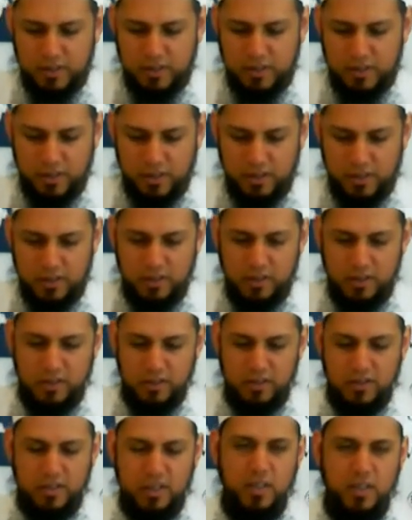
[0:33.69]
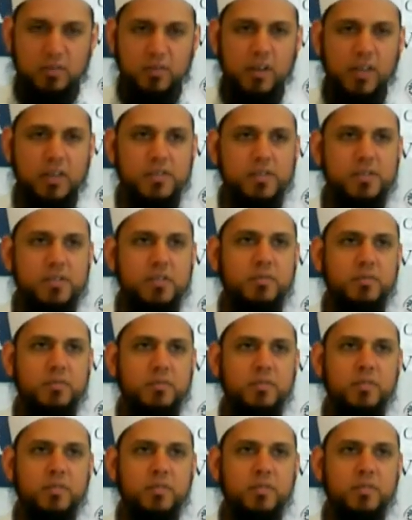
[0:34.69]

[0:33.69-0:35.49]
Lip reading: the advices of